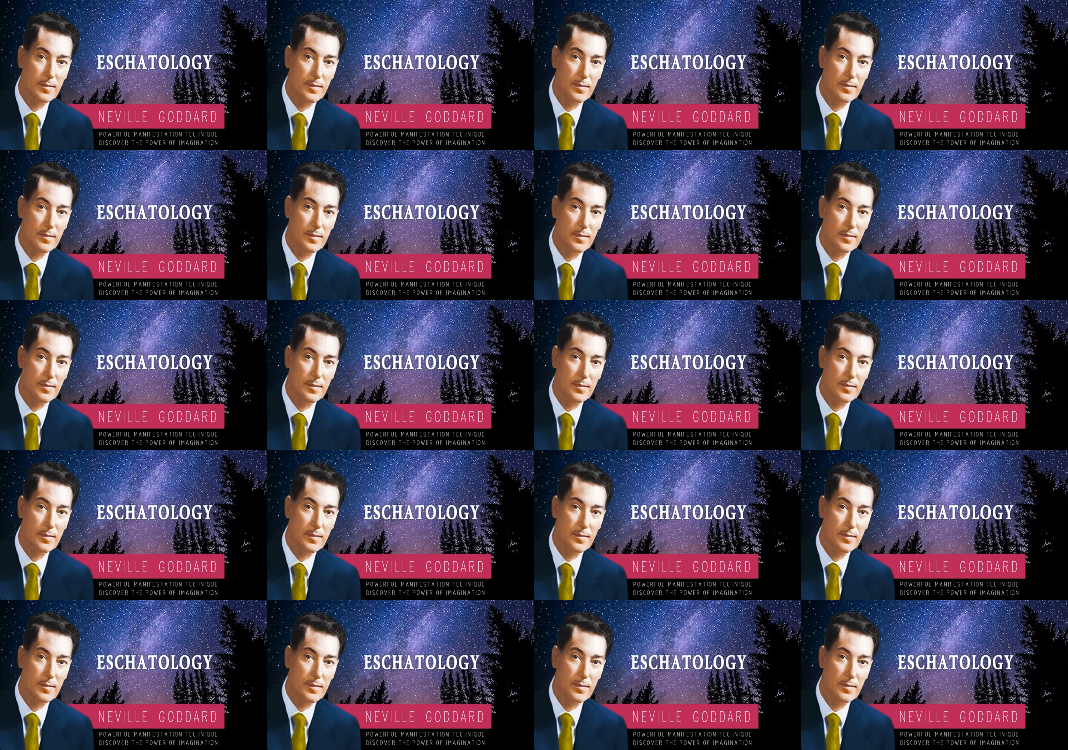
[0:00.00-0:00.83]

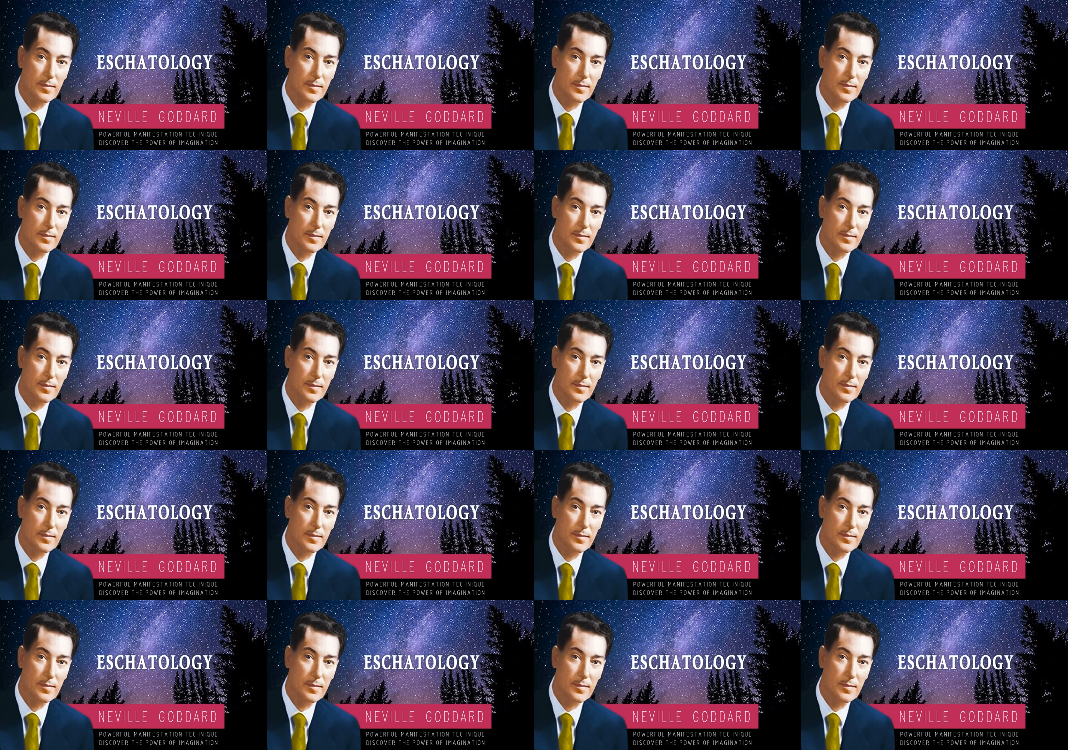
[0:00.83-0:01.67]

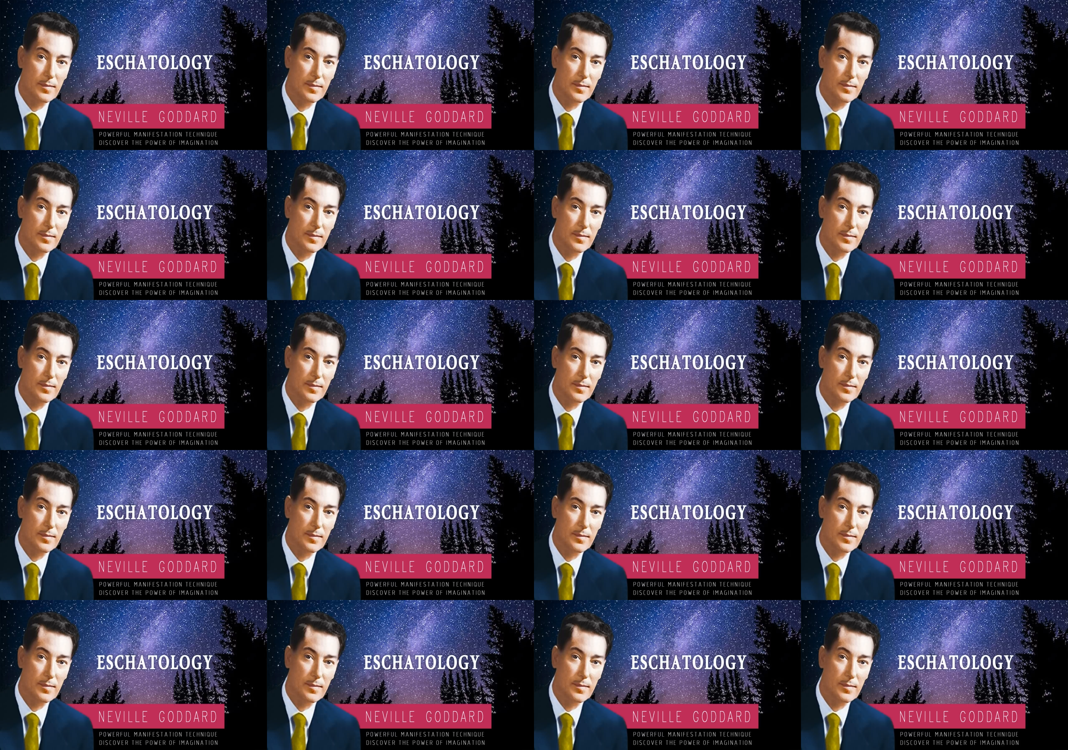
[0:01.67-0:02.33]
Nobody speaks.